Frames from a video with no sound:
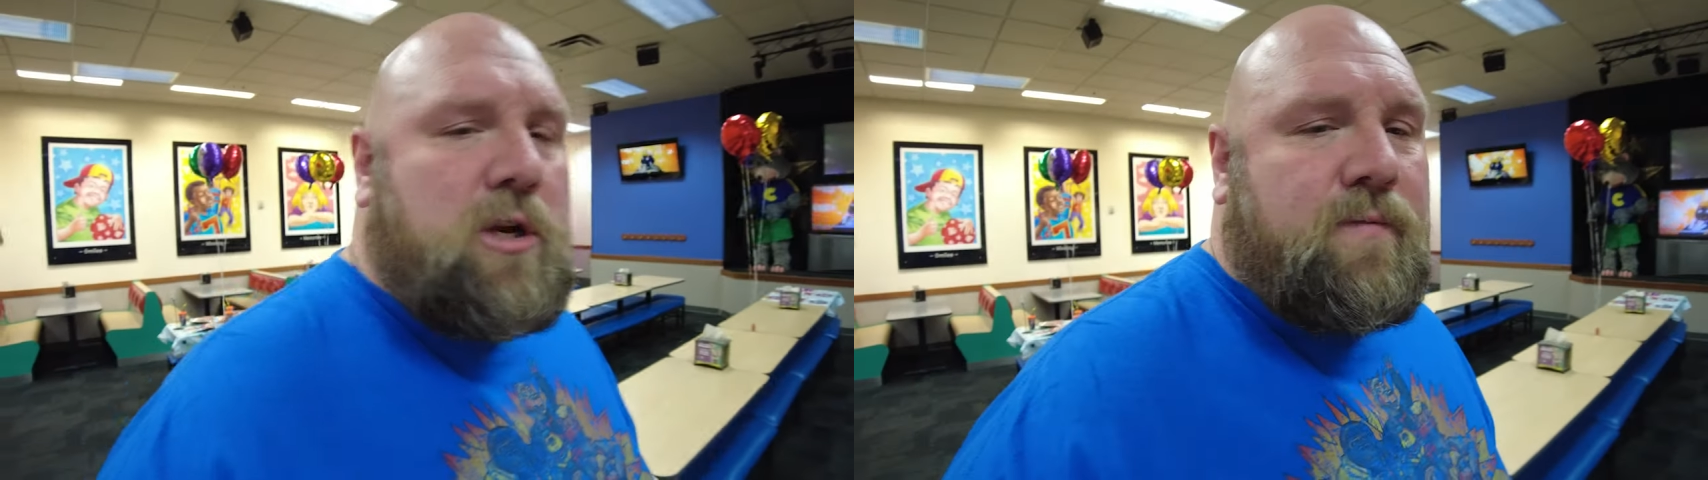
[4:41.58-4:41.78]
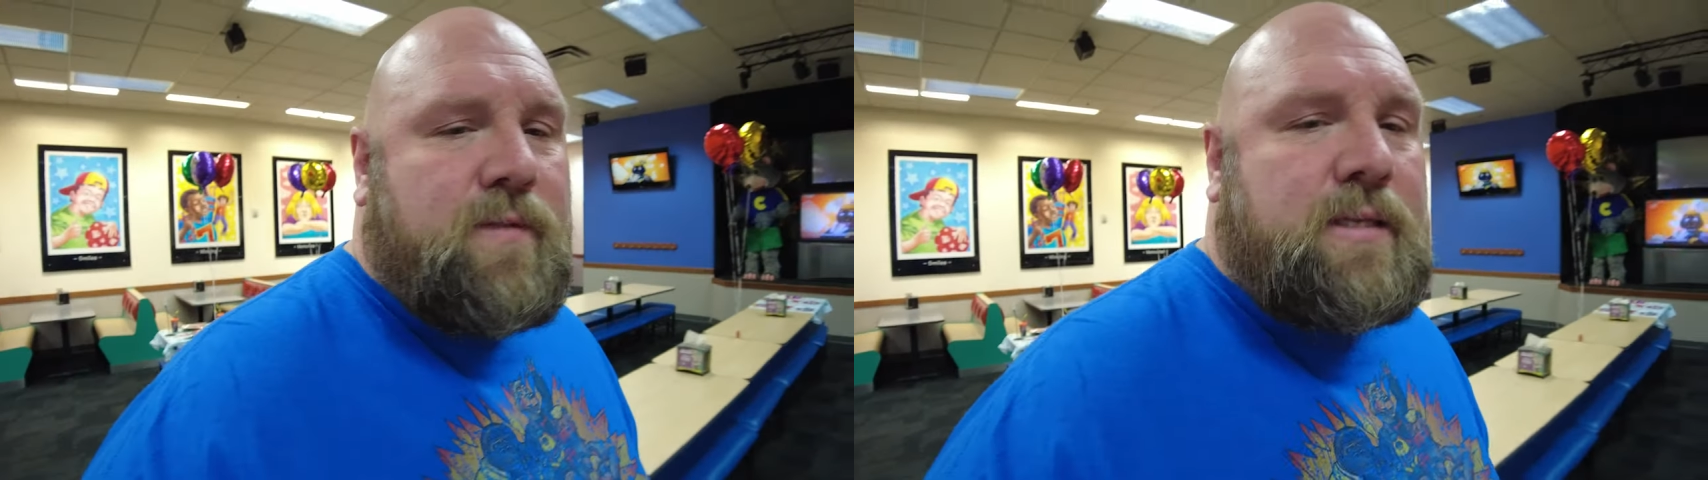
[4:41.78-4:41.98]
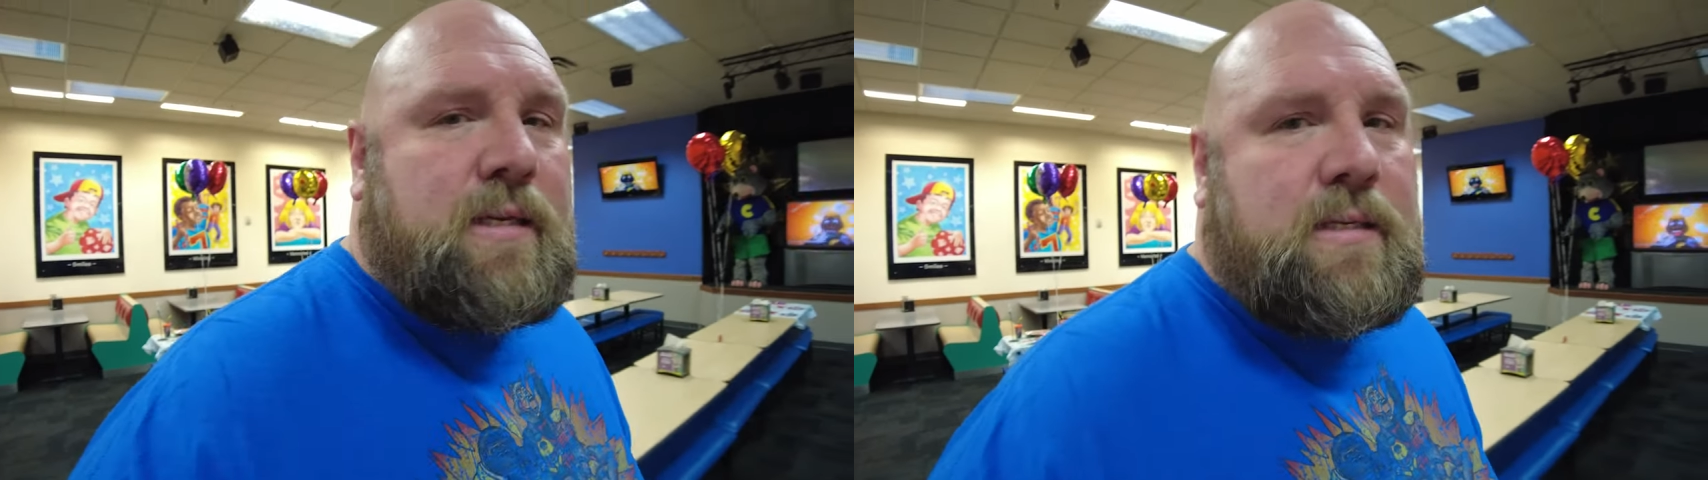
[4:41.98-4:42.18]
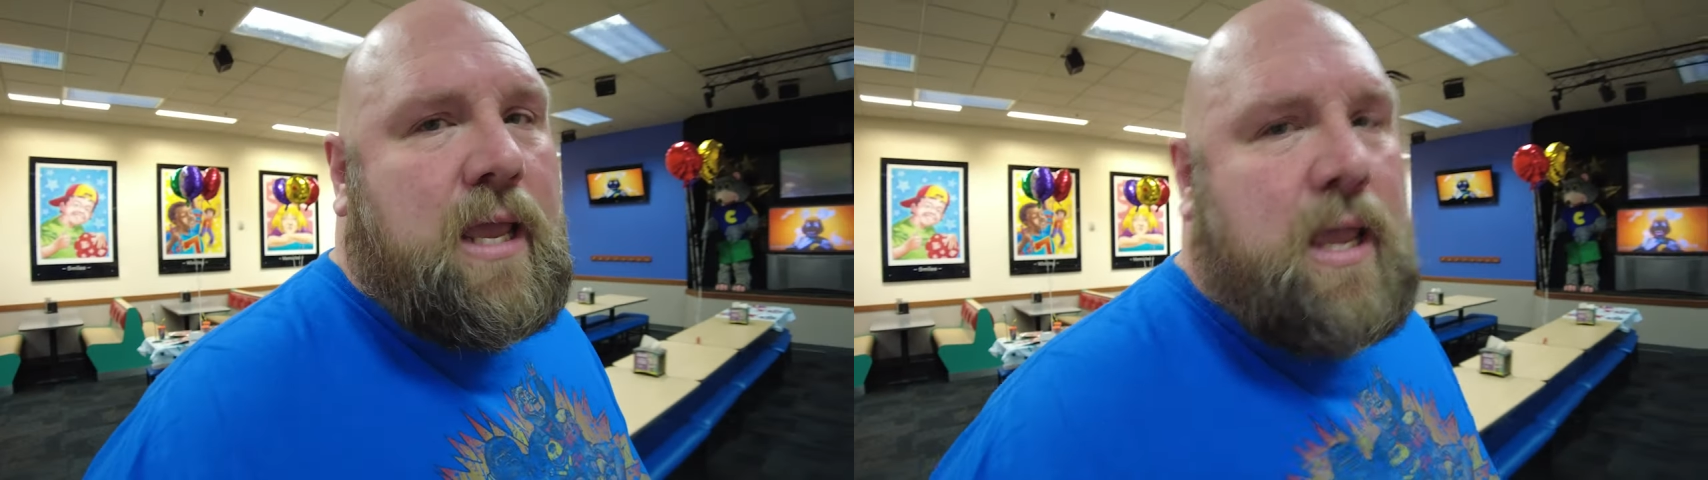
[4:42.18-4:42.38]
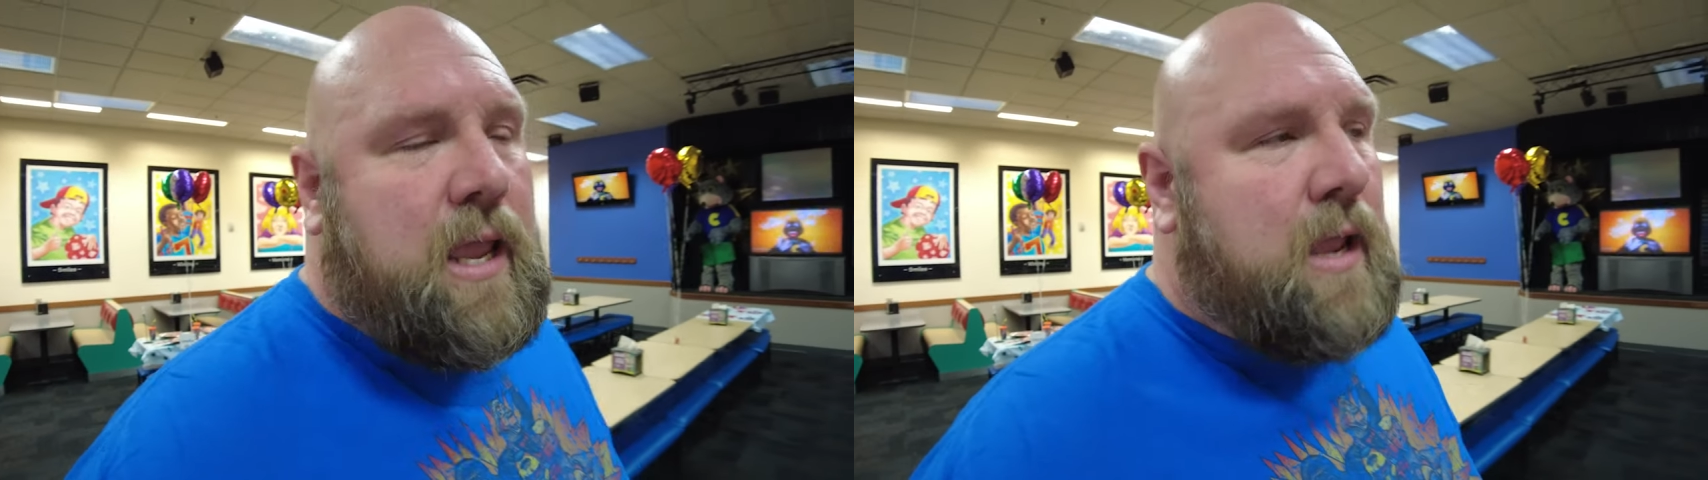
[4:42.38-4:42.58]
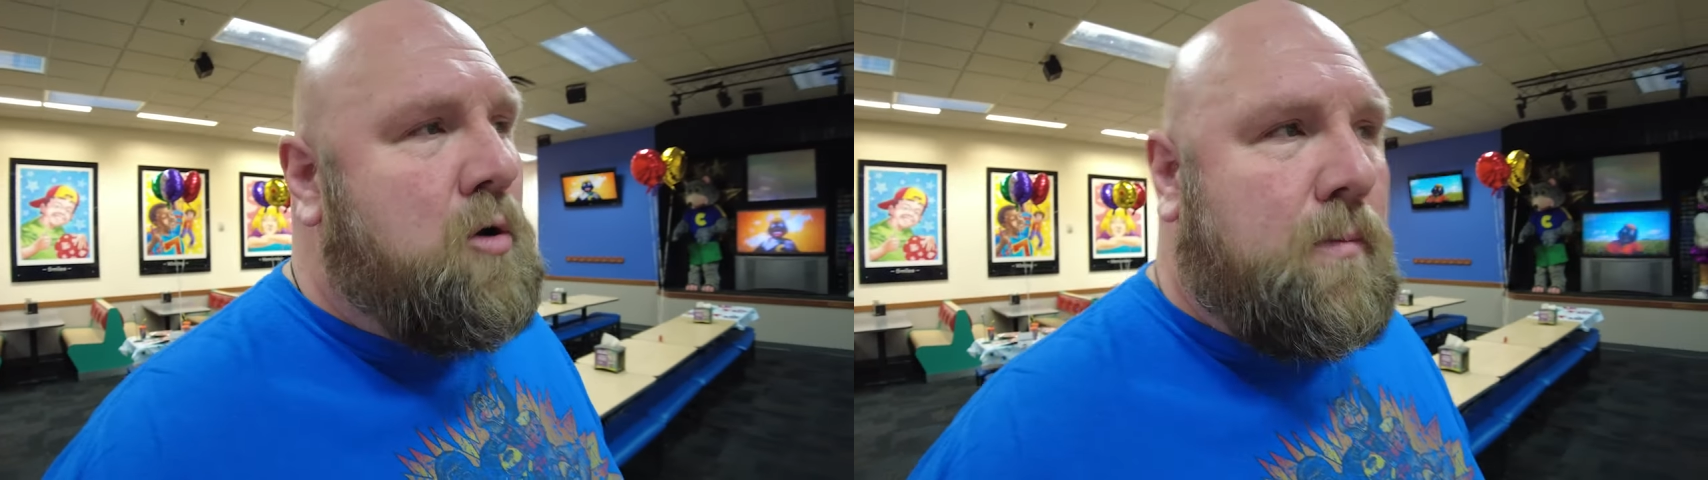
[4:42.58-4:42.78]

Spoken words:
sure if this is a